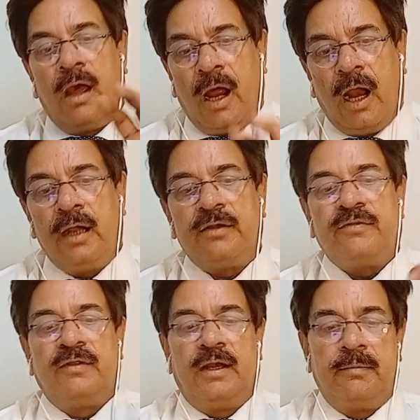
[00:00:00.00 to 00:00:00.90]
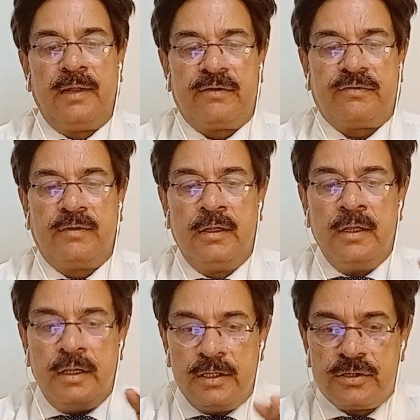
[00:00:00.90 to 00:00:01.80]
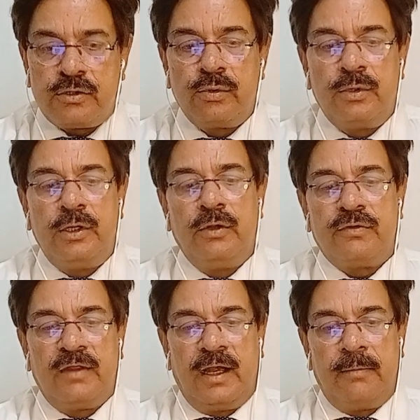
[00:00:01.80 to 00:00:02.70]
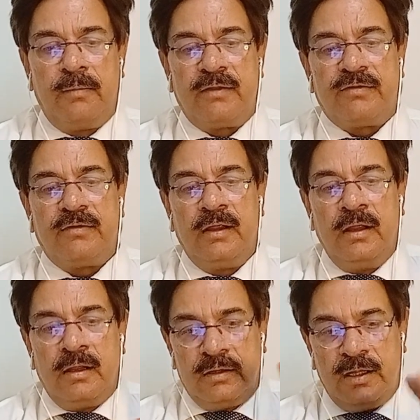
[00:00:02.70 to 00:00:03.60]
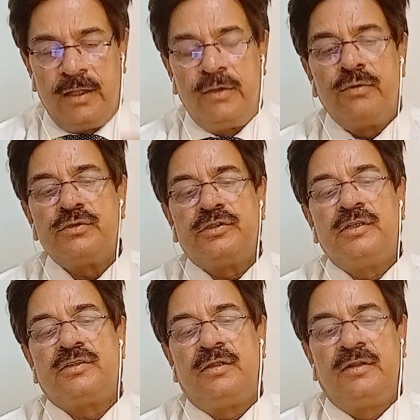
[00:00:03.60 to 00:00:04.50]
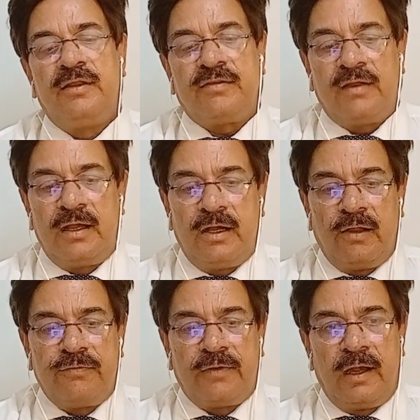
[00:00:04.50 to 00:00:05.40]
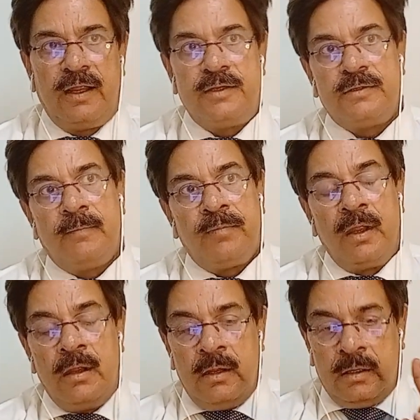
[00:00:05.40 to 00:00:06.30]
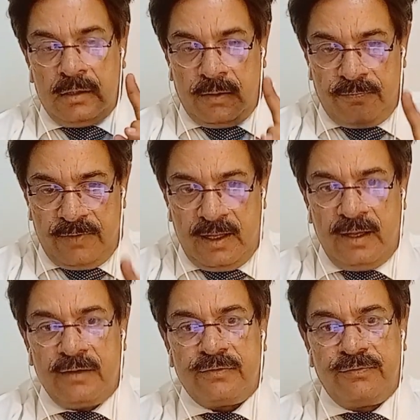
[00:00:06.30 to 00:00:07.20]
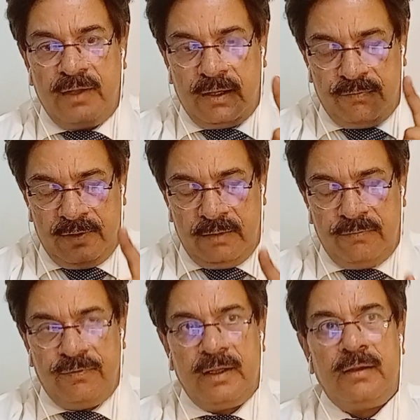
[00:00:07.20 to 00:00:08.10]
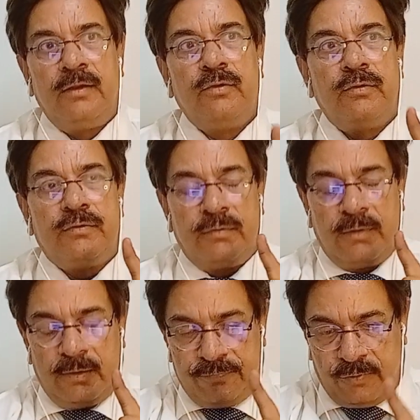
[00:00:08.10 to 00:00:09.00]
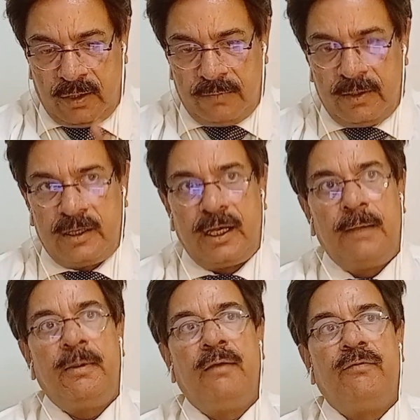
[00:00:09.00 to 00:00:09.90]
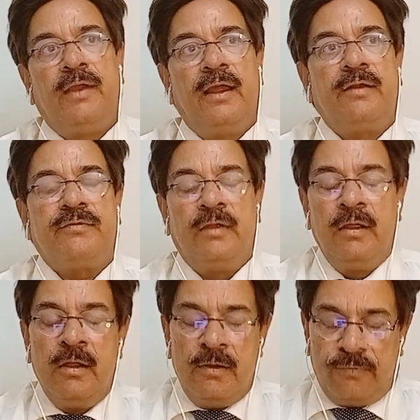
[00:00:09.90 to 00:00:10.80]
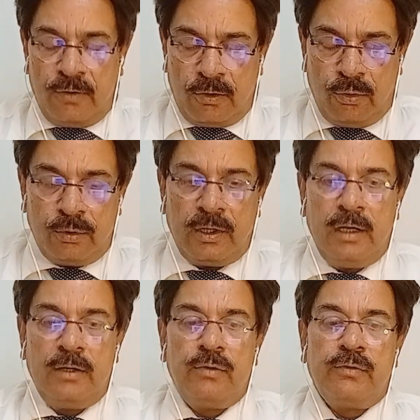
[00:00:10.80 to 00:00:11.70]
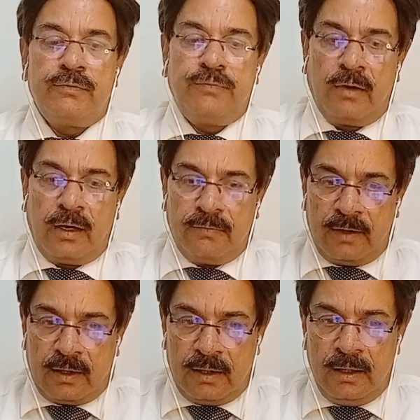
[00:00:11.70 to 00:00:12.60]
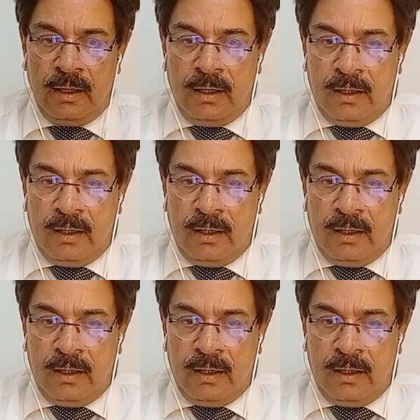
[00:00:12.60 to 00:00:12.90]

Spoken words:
art ceramics, studio ceramics. They use this kind of glaze. The wares where we use for our table wares, for hotel use, for our